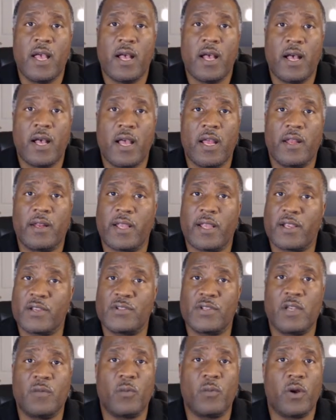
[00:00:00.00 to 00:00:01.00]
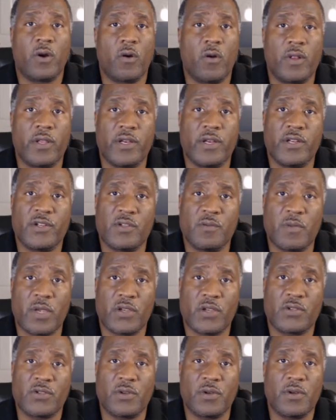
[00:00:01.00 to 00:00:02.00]
Like I said, we're early in the
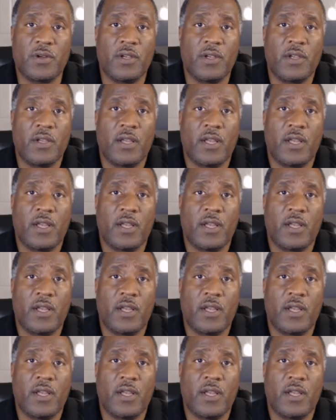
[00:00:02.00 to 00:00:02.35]
semester.